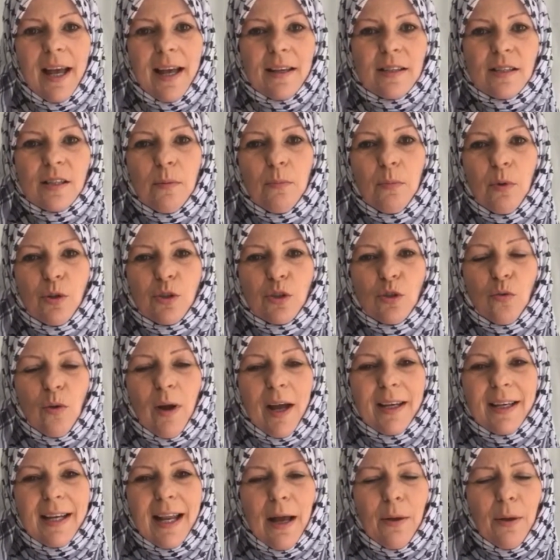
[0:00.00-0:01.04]
Al-Aqsa Mosque
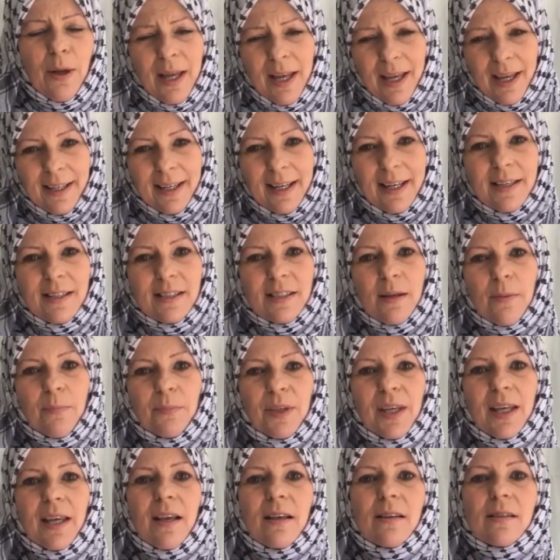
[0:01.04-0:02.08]
right now. And here's
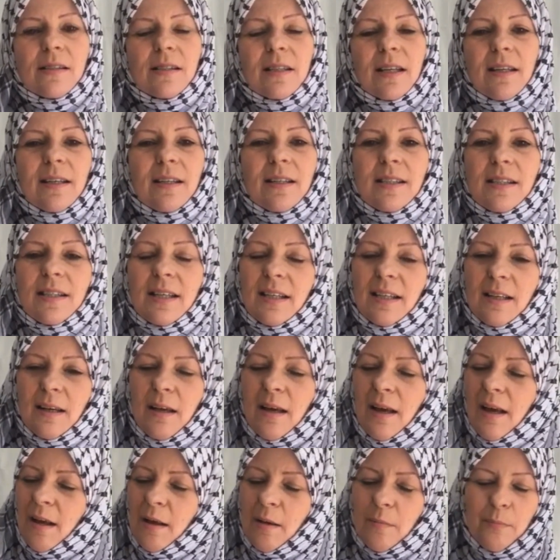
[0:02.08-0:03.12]
something else to consider.
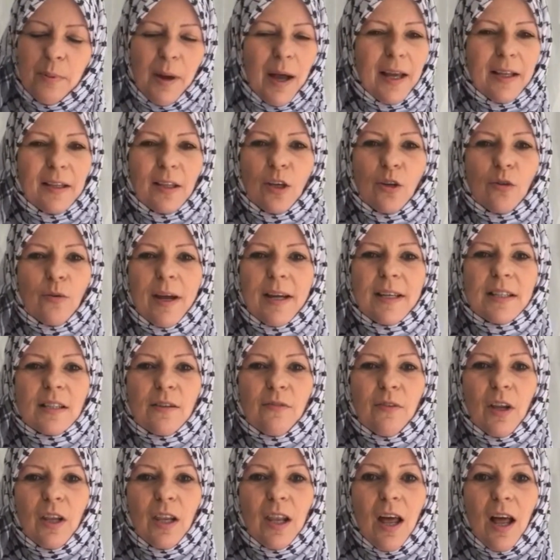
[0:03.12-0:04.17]
By the grace
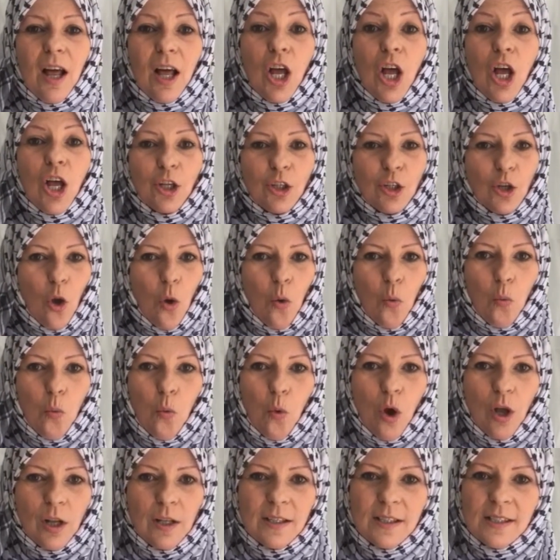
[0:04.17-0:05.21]
of Allah, not
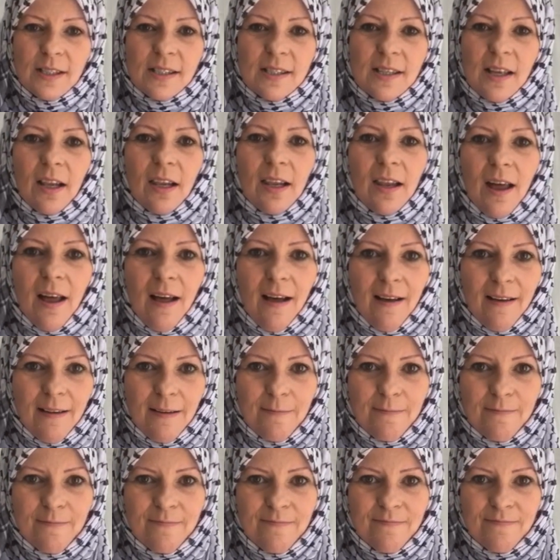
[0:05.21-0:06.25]
one salah,
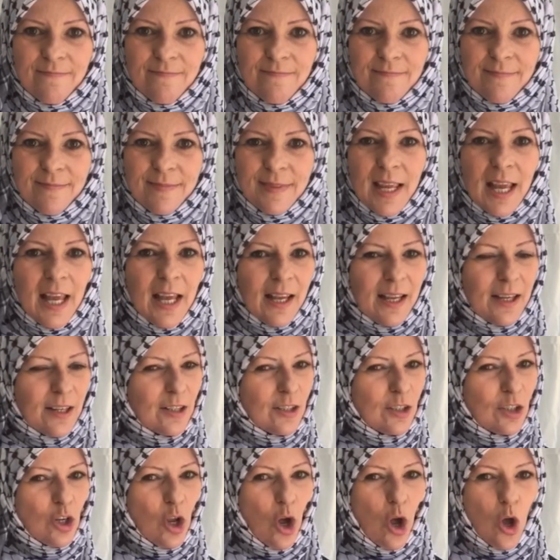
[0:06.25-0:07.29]

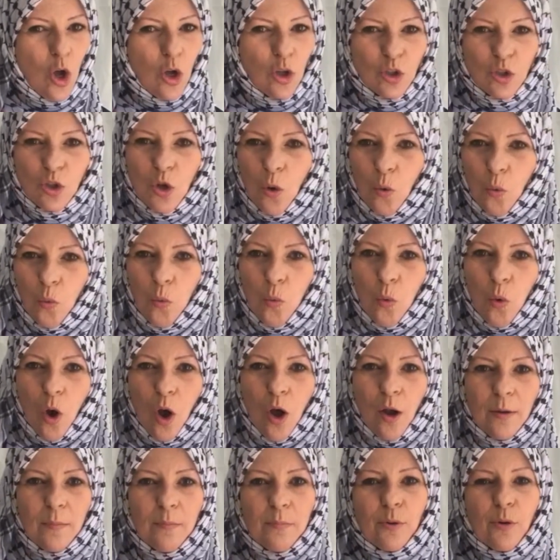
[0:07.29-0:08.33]
not
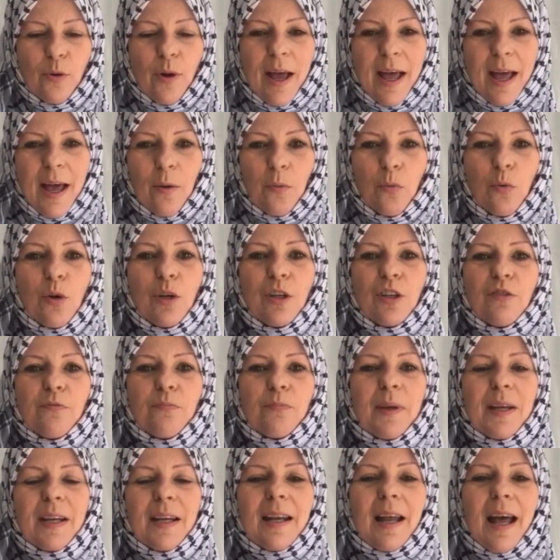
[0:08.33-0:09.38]
one prayer would
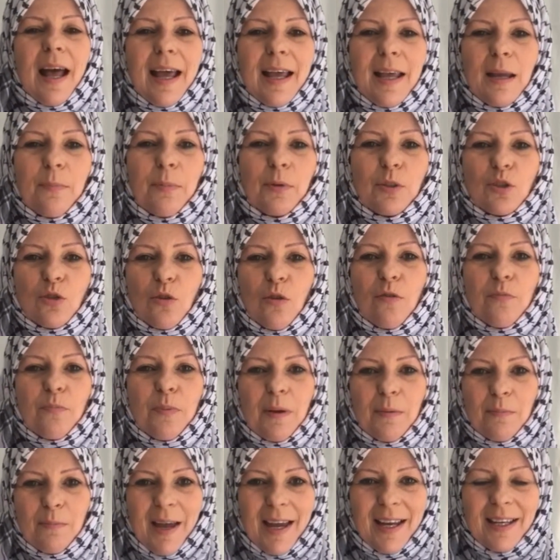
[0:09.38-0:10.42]
have been able to have
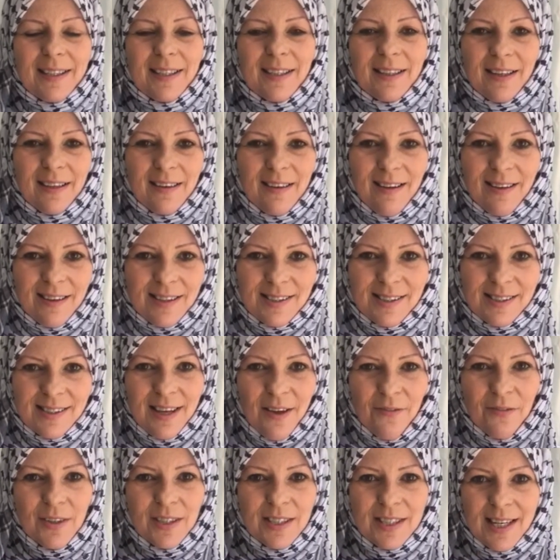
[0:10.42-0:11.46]
been made in the last
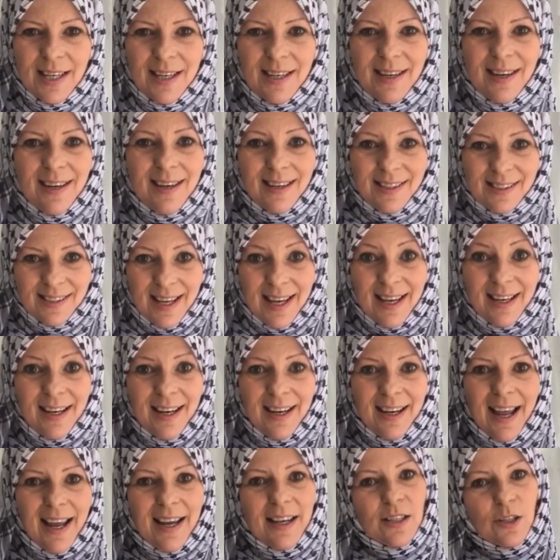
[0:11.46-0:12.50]
70 years in
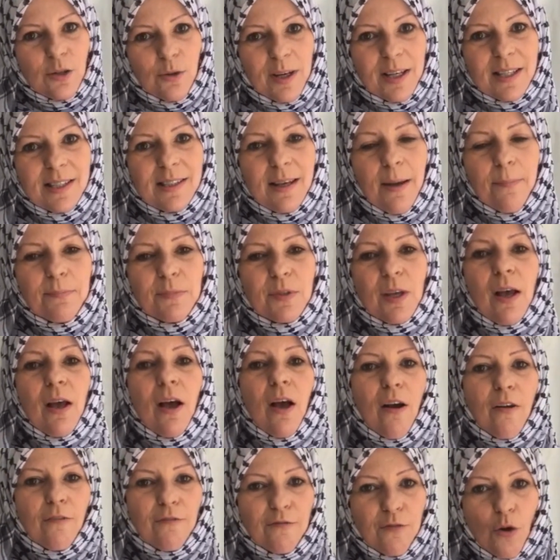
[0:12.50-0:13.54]
Al-Aqsa except
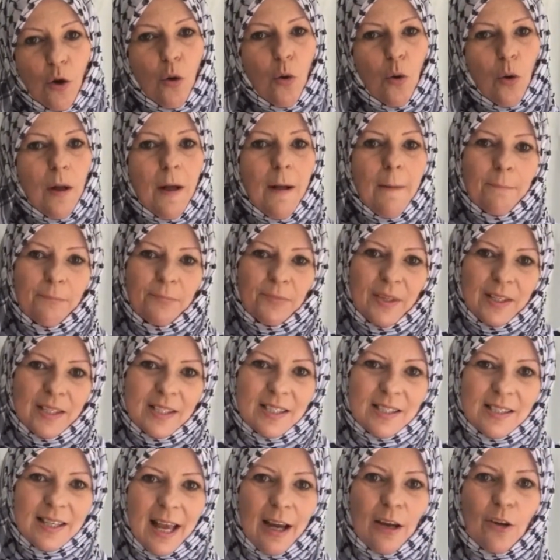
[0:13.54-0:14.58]
for this
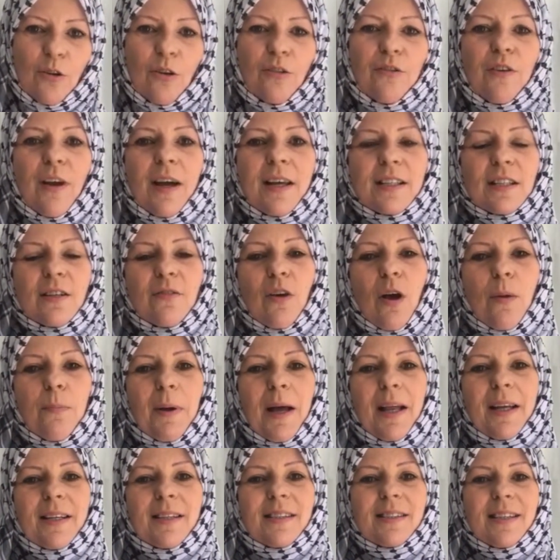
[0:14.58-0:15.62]
sacrifice of our
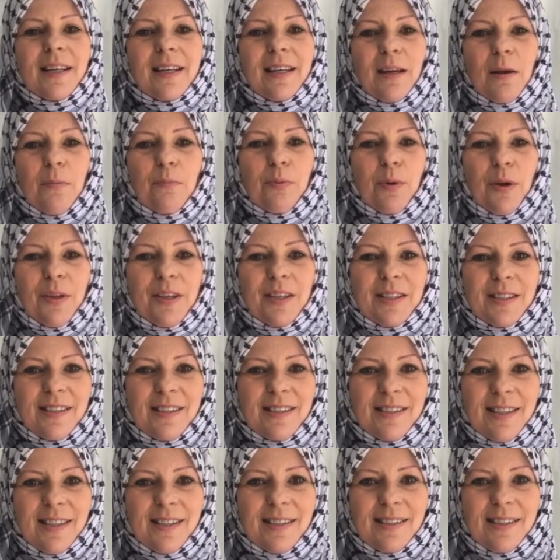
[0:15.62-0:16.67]
Palestinian brothers
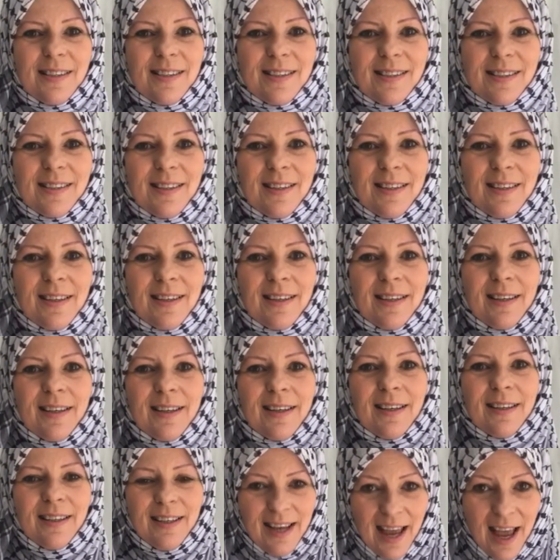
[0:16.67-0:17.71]
and sisters.
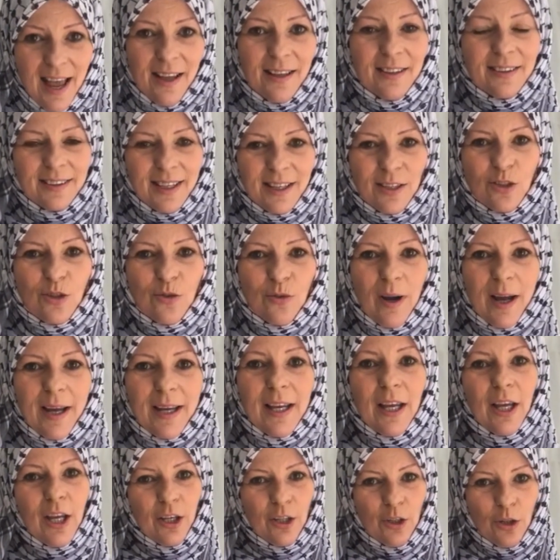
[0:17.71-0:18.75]
Yeah, that's
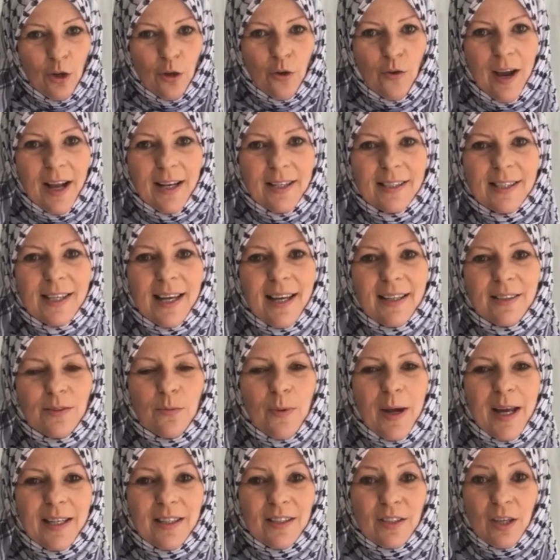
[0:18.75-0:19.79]
right. Your granddad
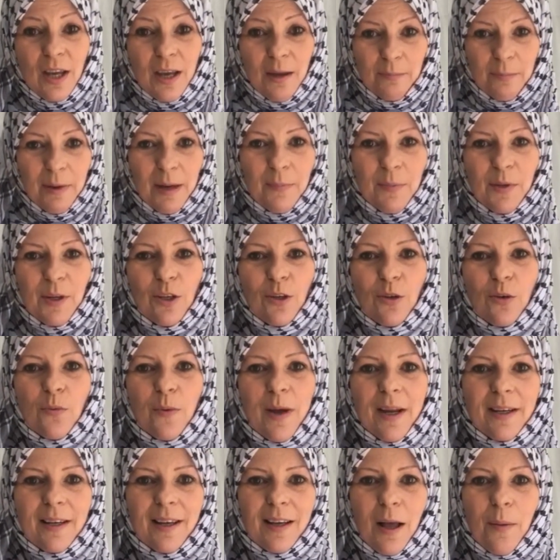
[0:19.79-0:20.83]
went. Maybe you
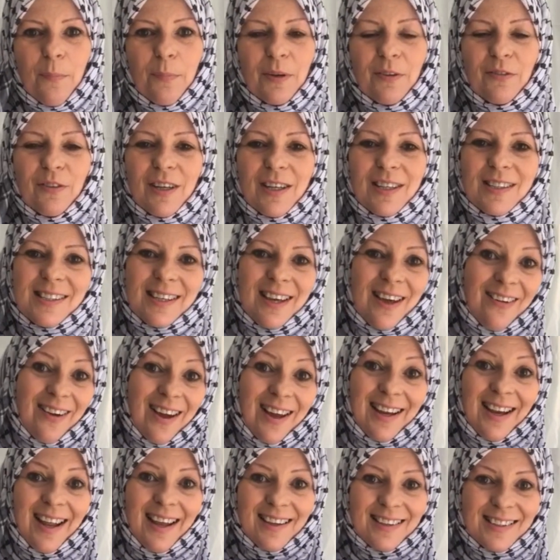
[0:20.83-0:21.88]
went a couple of years ago.
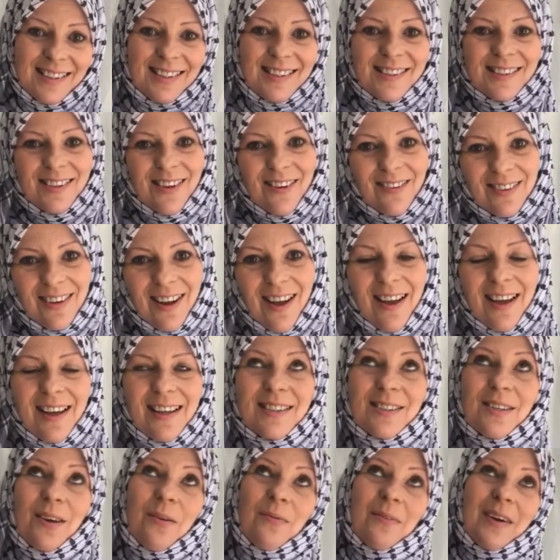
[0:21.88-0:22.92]
Al-Aqsa's so
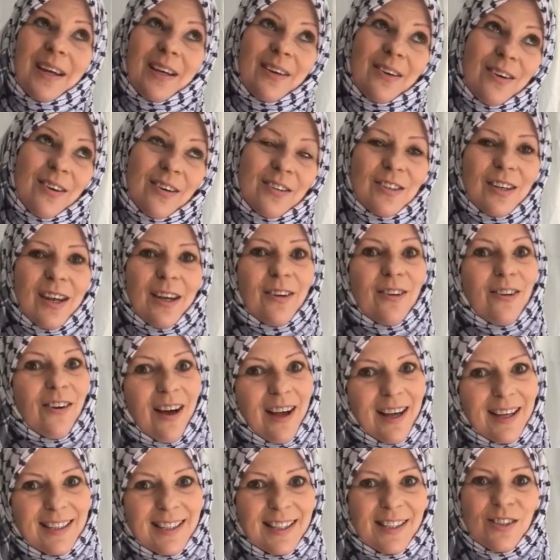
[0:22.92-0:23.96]
nice. Oh my gosh, I
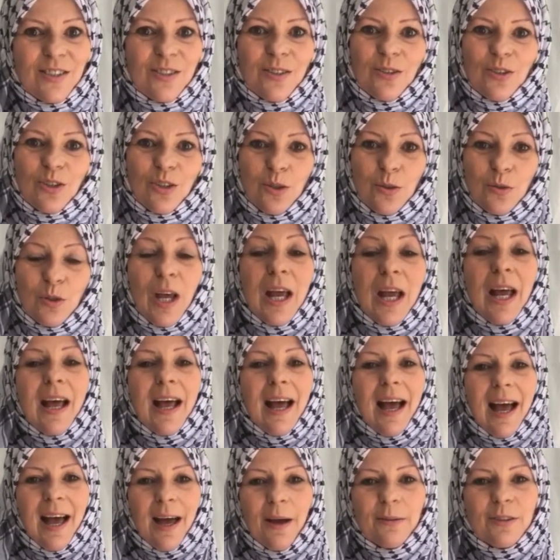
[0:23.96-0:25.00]
cried in sujood.
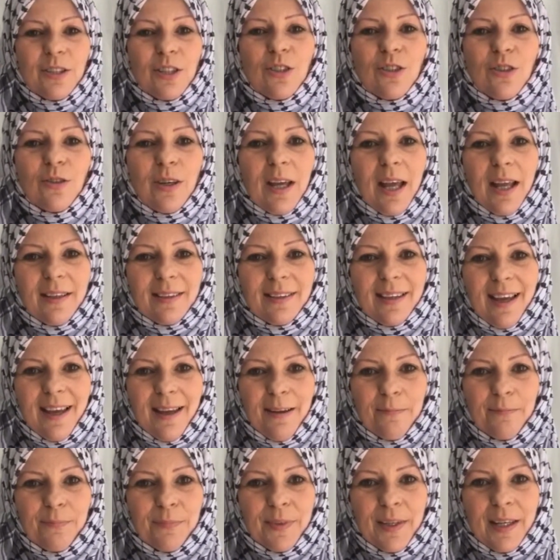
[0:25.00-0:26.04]
How did you get
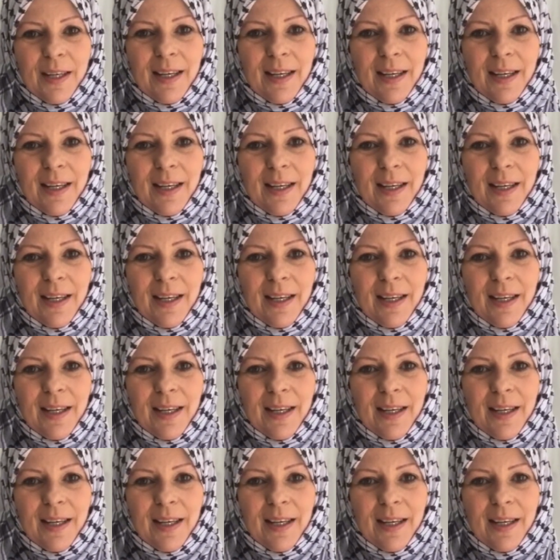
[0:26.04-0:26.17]
there?